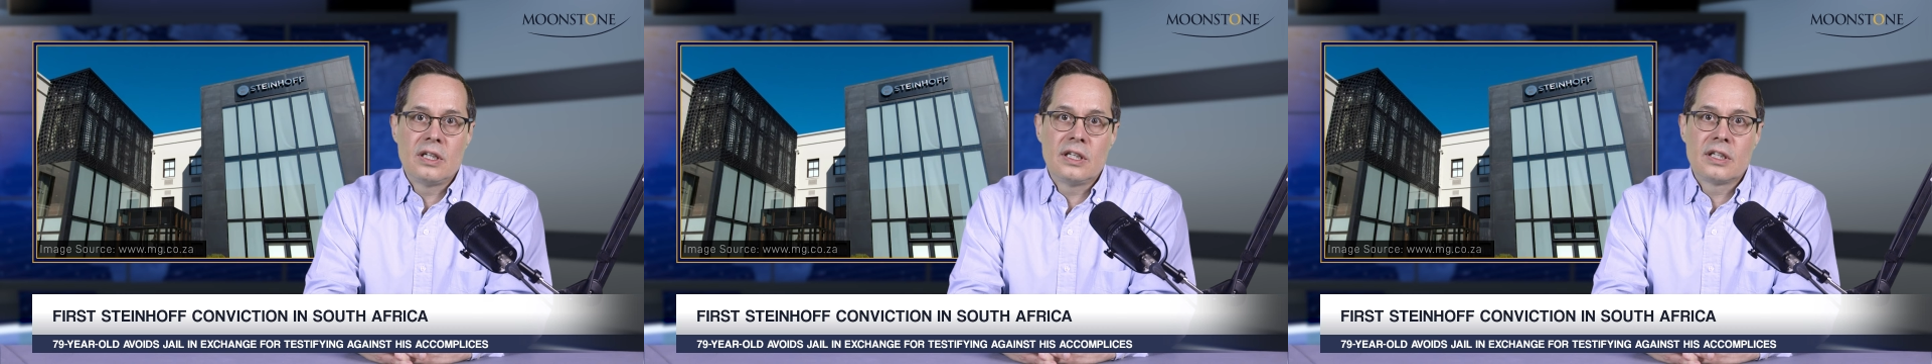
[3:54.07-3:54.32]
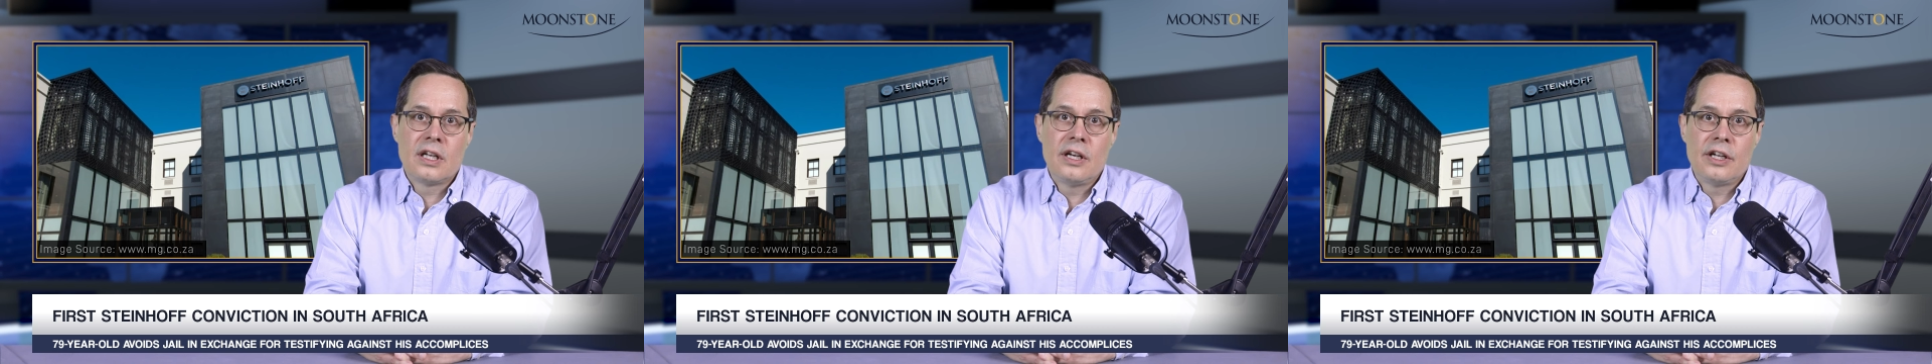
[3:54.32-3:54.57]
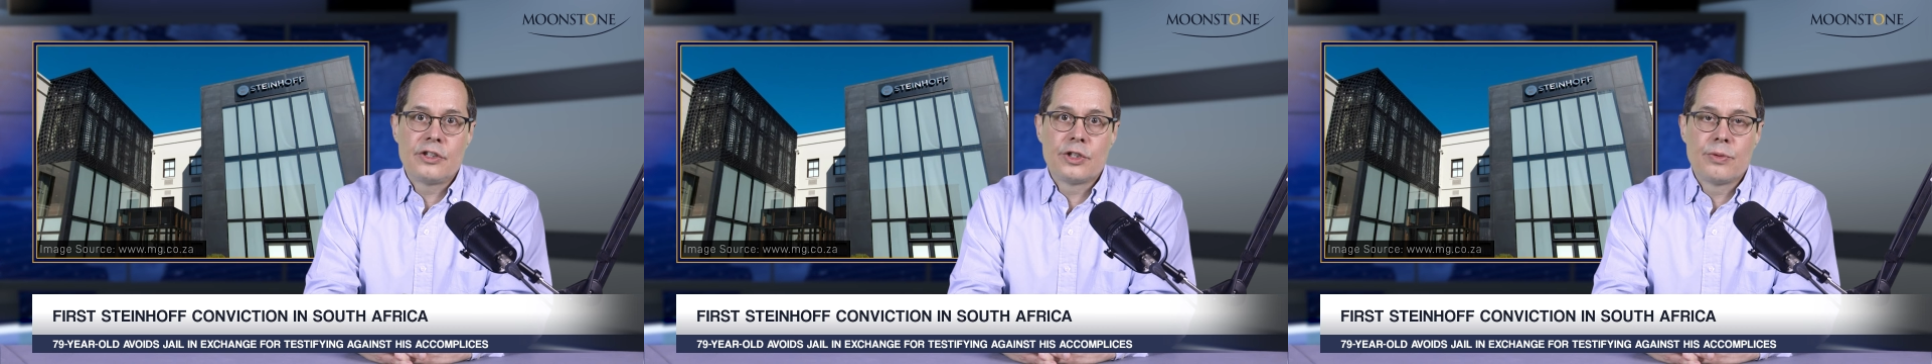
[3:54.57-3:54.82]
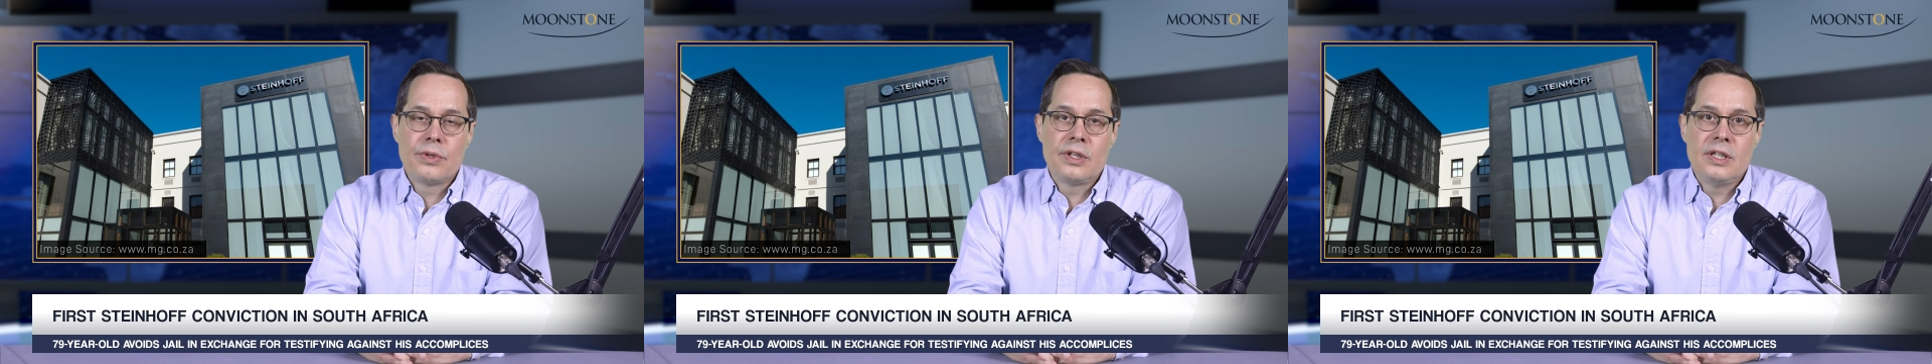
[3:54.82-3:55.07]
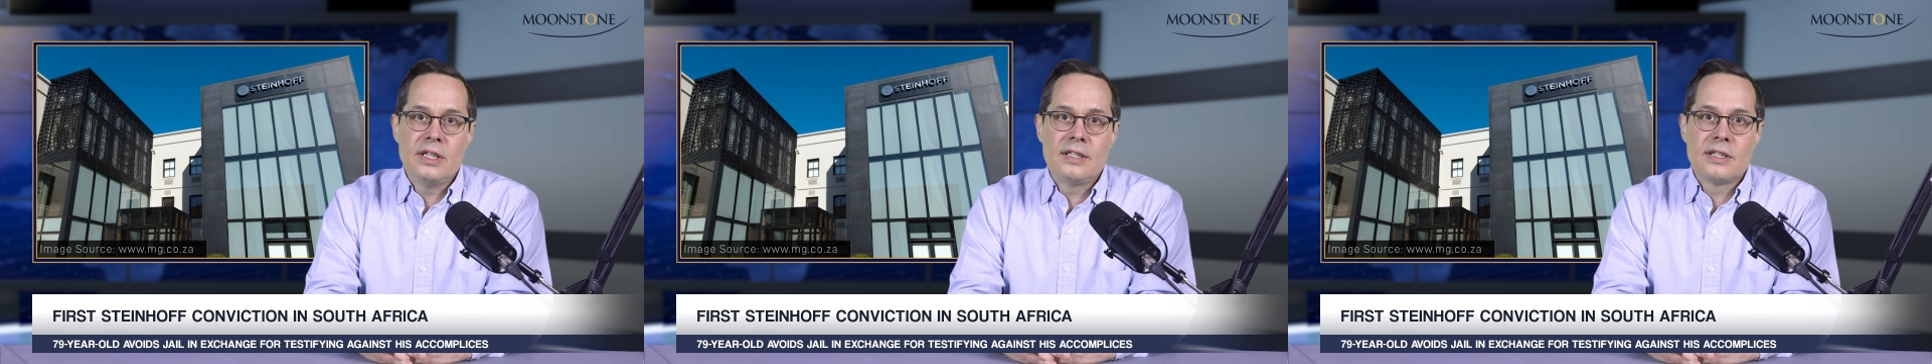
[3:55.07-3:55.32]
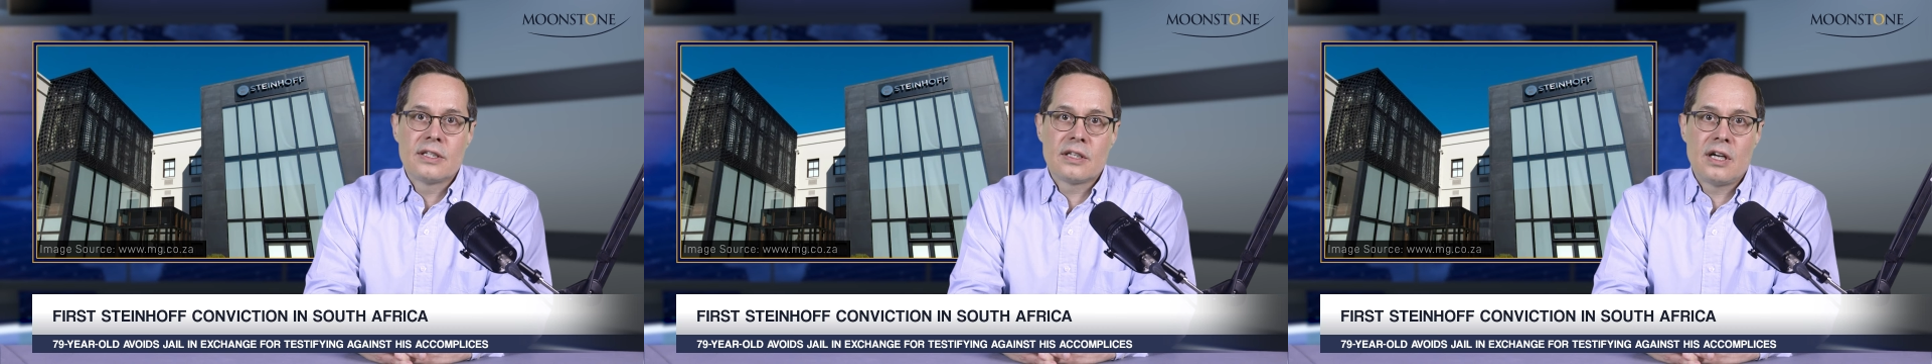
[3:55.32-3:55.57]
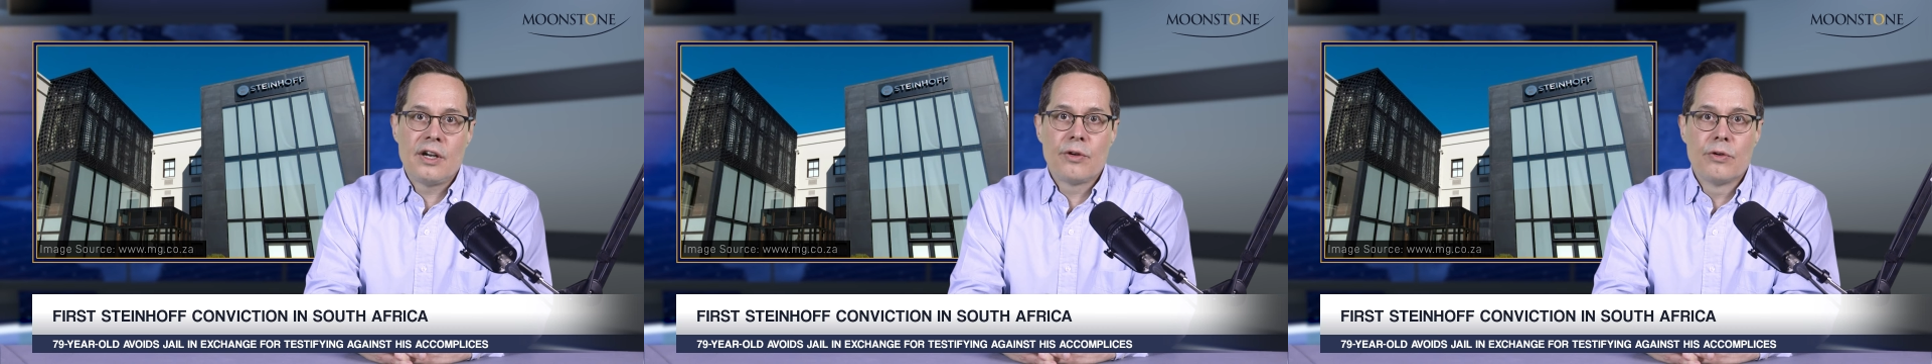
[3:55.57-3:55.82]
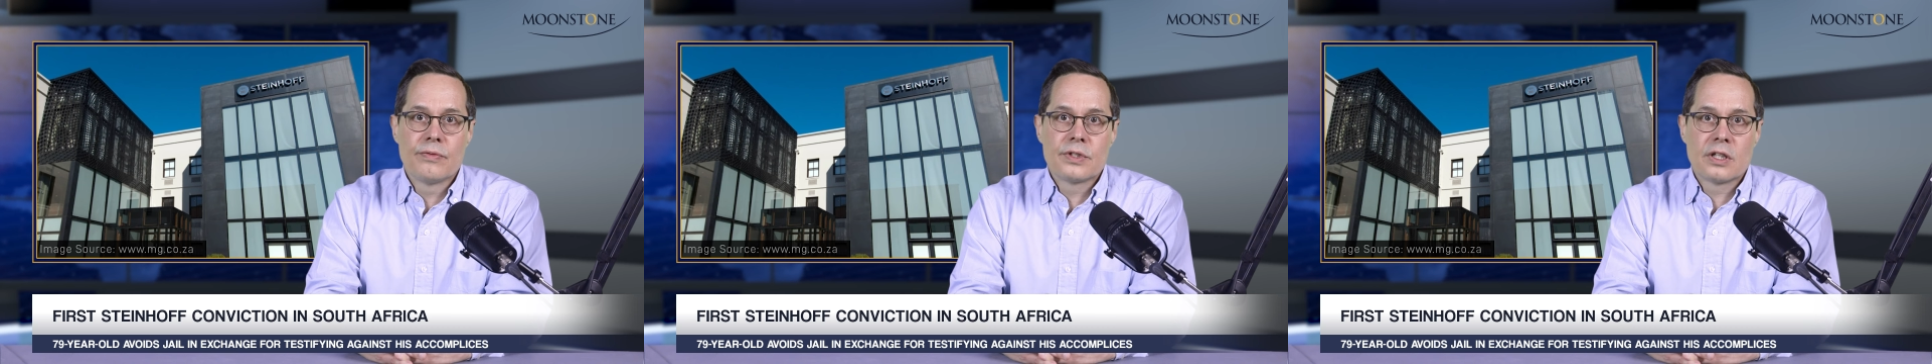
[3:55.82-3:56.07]
in connection with the
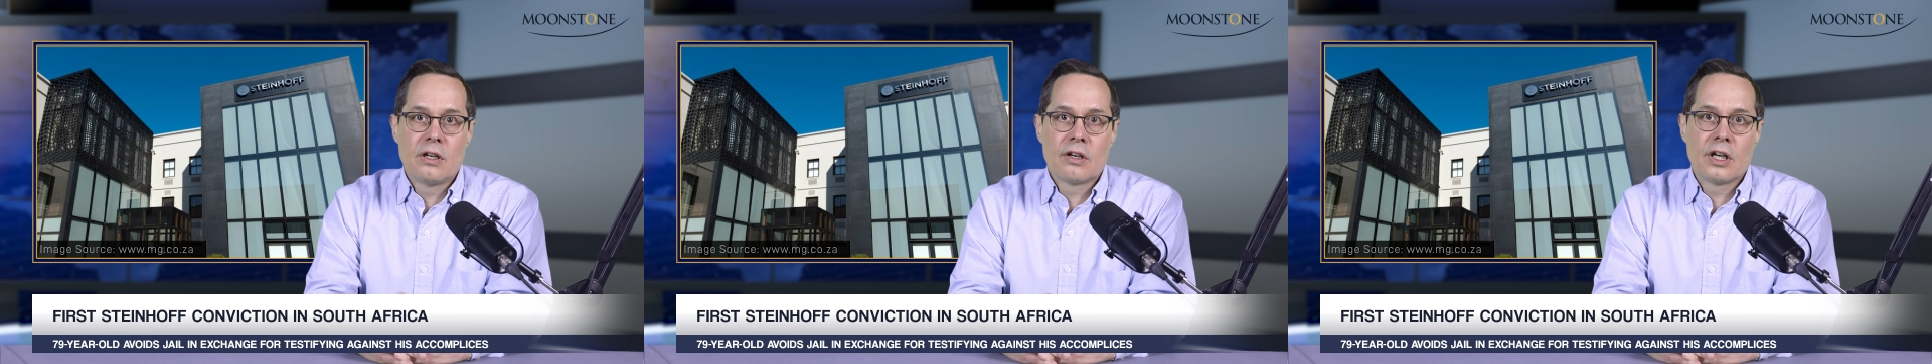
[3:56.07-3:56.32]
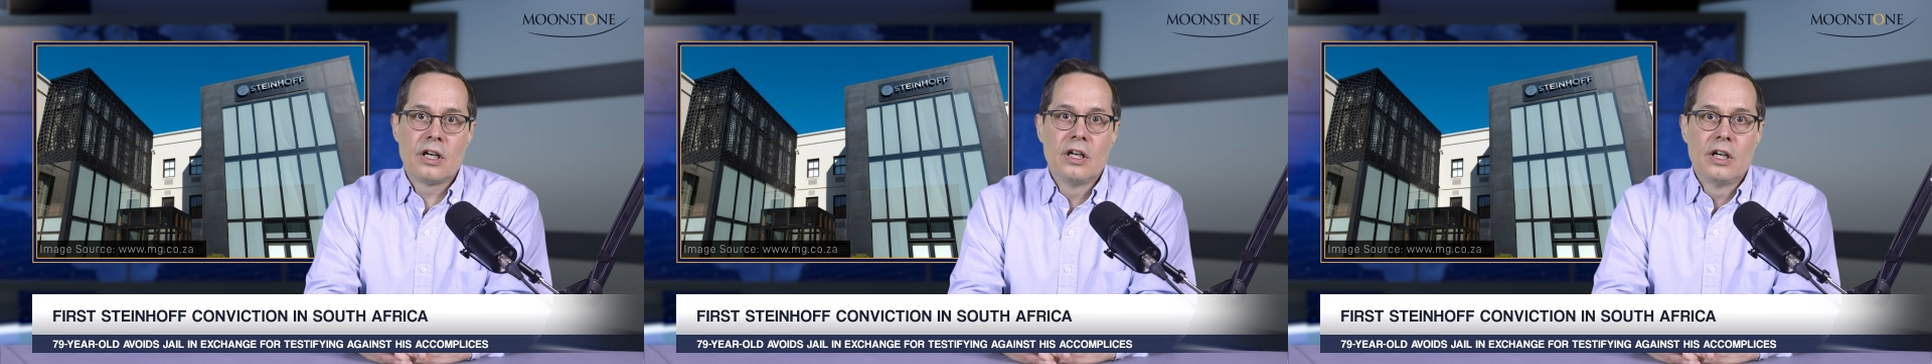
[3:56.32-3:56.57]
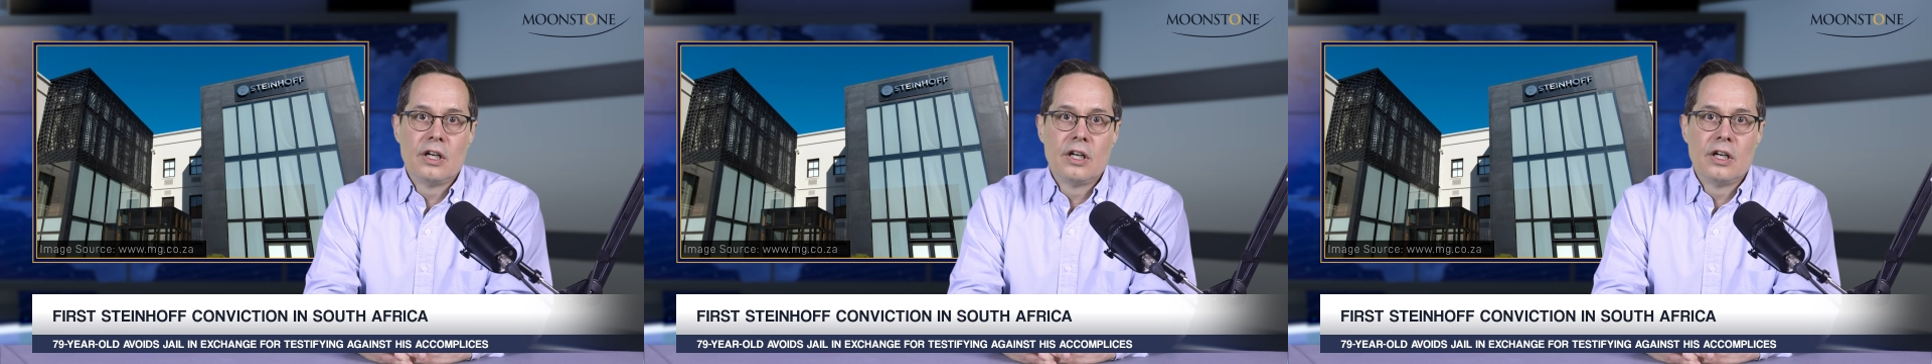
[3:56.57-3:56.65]
Steinhoff saga